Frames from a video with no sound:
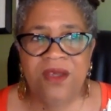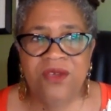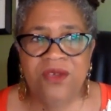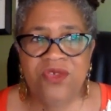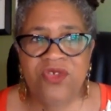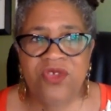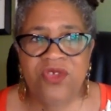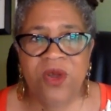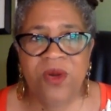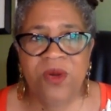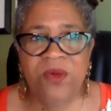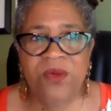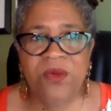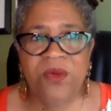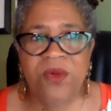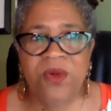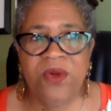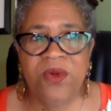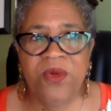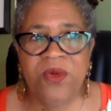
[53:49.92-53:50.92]

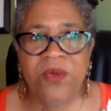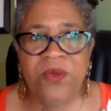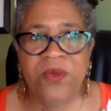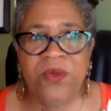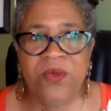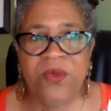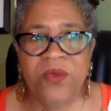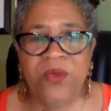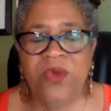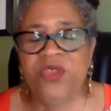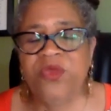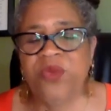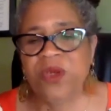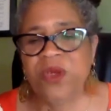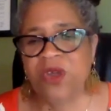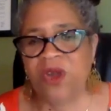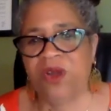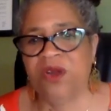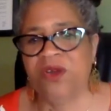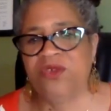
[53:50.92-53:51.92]
So with
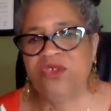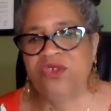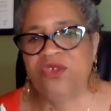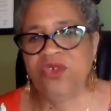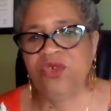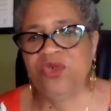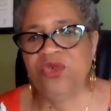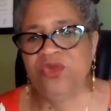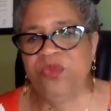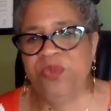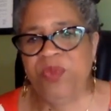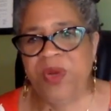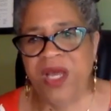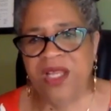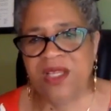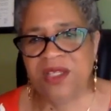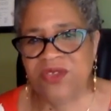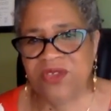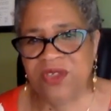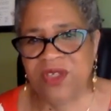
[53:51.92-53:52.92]
regard to
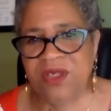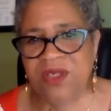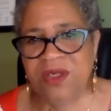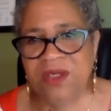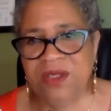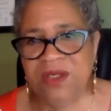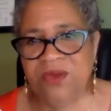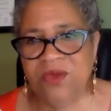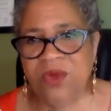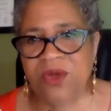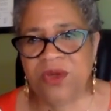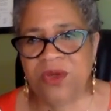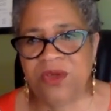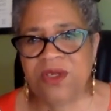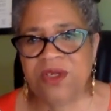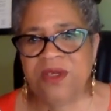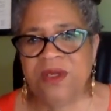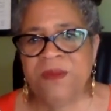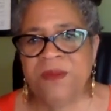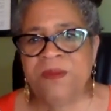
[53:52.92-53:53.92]
policy work,
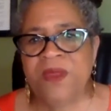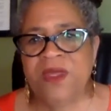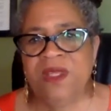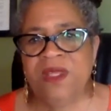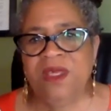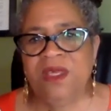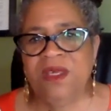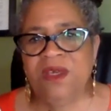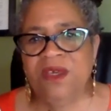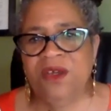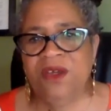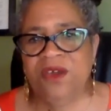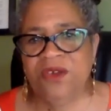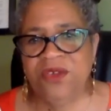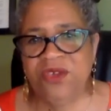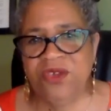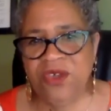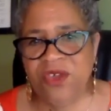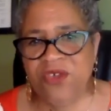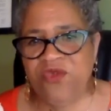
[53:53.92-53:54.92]

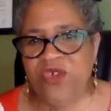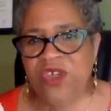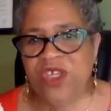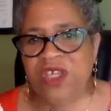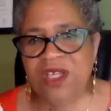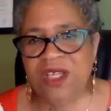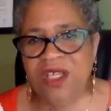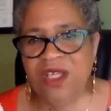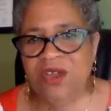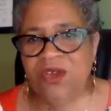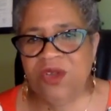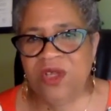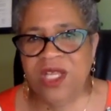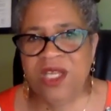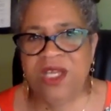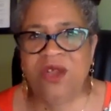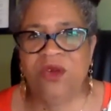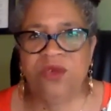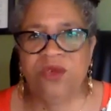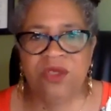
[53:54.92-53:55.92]
if we can end on
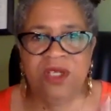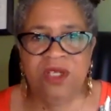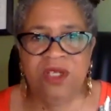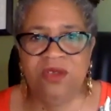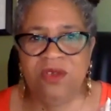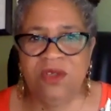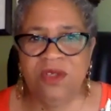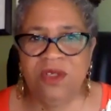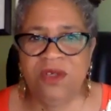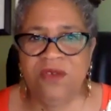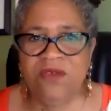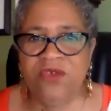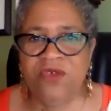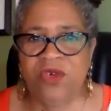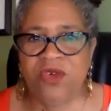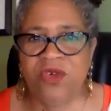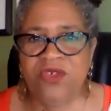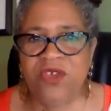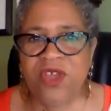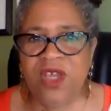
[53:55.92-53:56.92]
that note, and then of
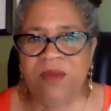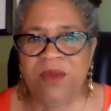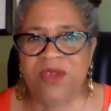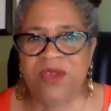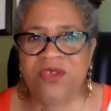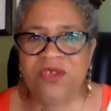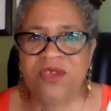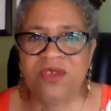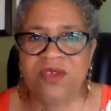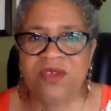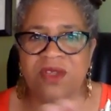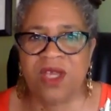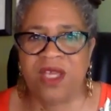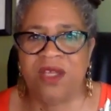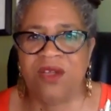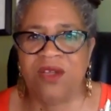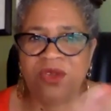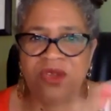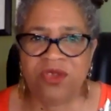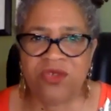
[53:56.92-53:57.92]
course, Thomas, I
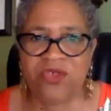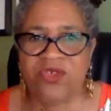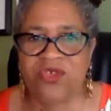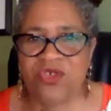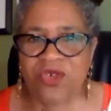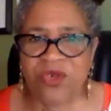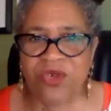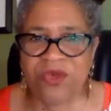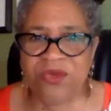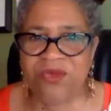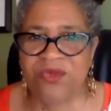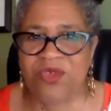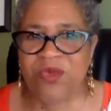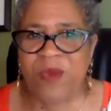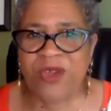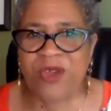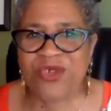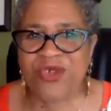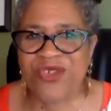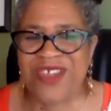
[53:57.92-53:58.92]
know this is your
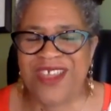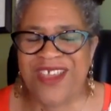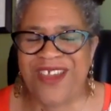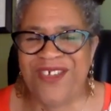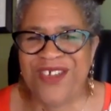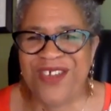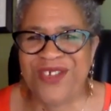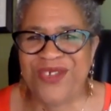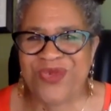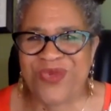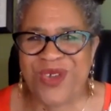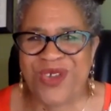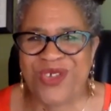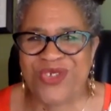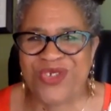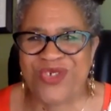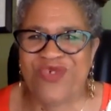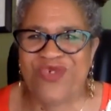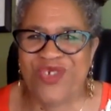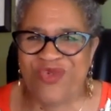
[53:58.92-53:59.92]
specialty area as well,
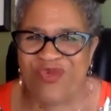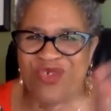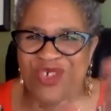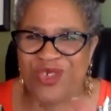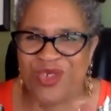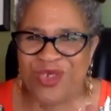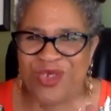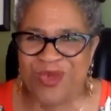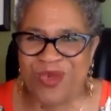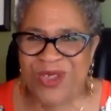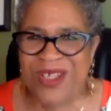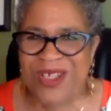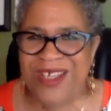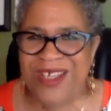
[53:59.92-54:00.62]
so feel free to